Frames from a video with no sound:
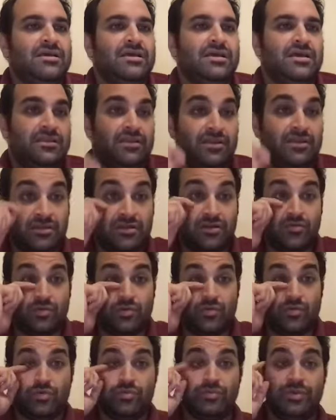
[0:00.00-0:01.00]
And the third
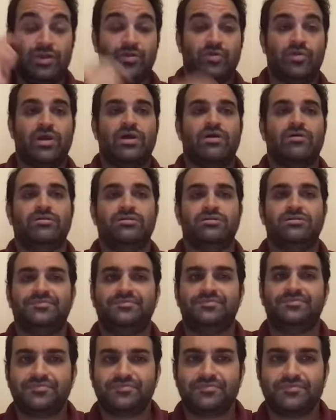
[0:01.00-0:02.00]
one would be around
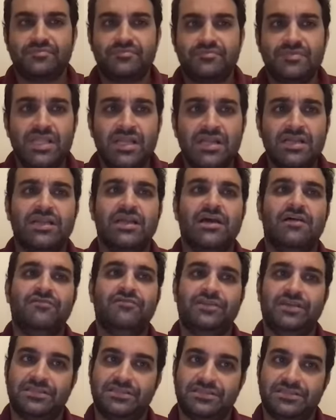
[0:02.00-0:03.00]

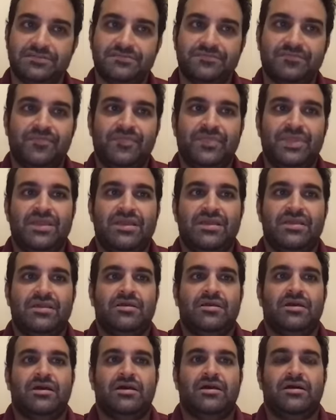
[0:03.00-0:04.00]
governance.
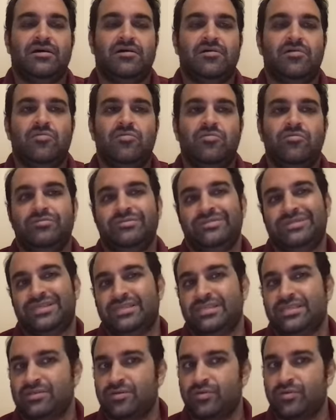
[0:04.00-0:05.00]
This
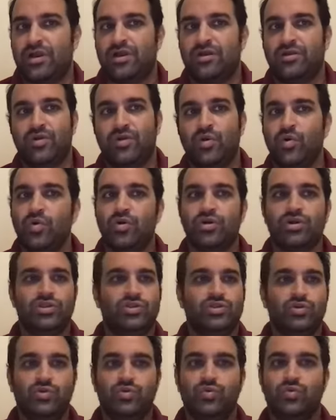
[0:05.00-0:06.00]
is around who could
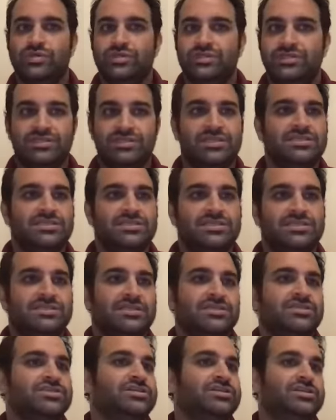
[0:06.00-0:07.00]
do which
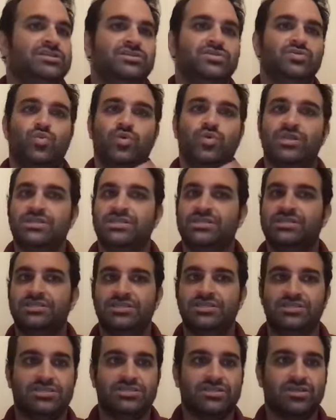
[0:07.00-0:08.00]
decisions, what
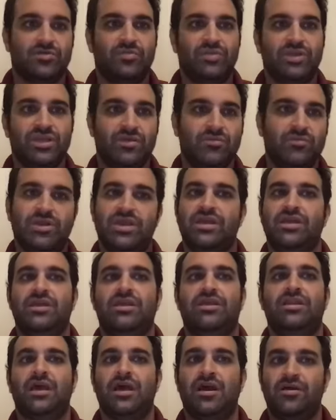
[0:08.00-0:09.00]
decisions are being
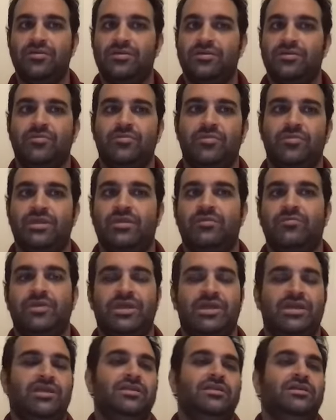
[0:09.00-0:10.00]
made, how they are being
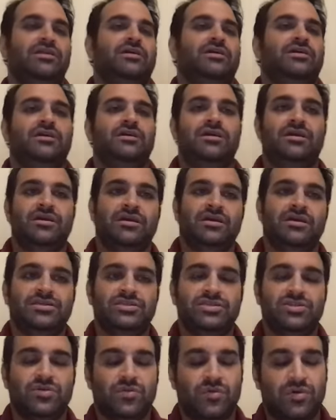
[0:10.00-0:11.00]
made, and
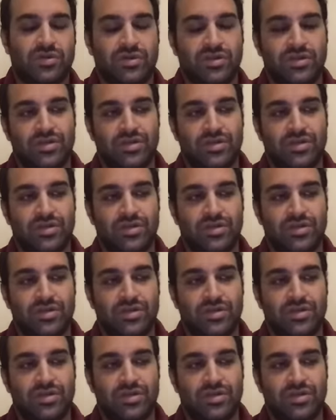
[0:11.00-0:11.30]
so on.